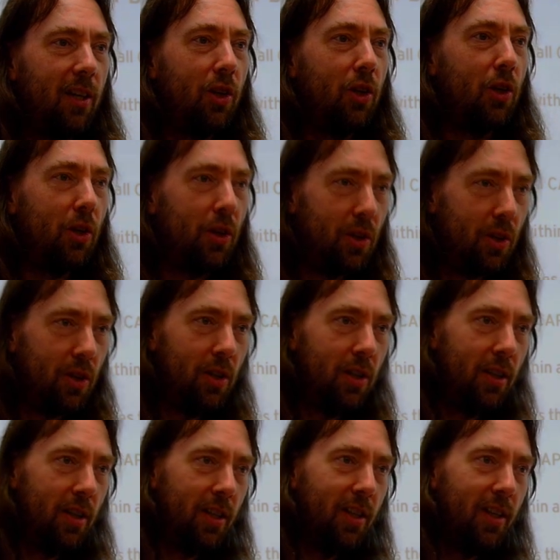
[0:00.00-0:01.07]
Good,
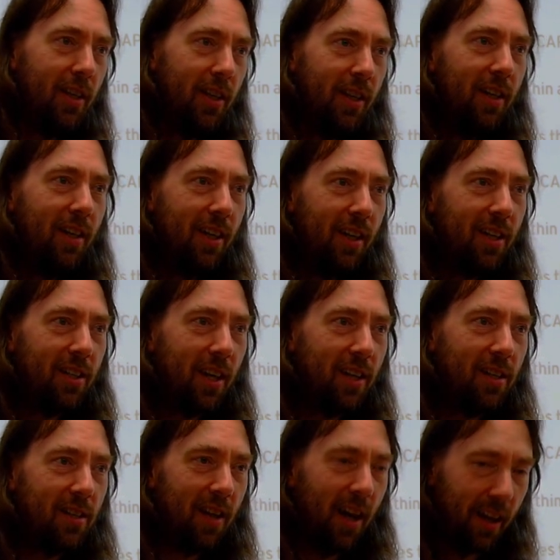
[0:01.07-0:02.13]
because
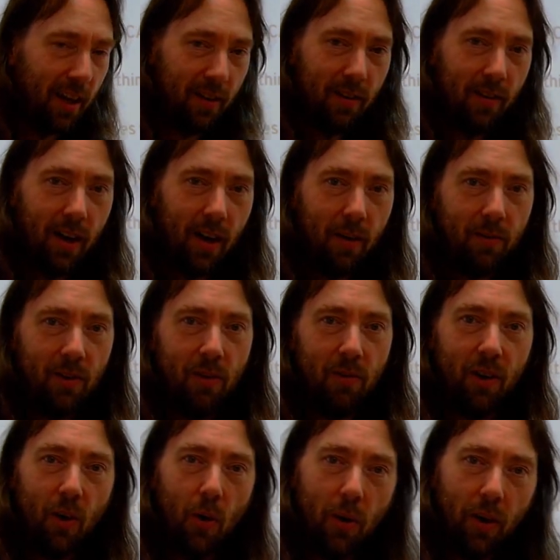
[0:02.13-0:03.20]
I can. Oh, you're
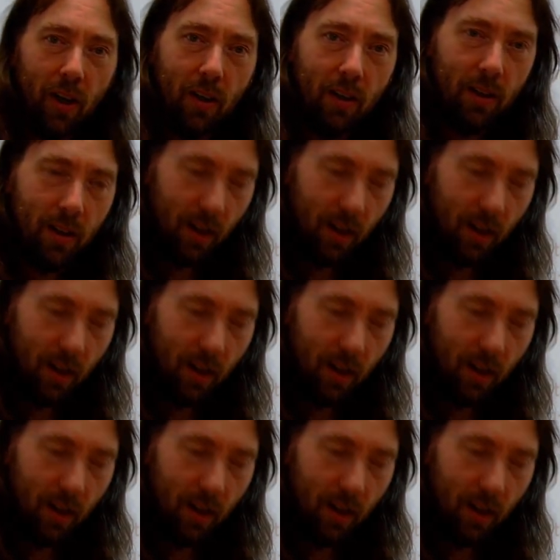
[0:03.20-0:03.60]
recording it.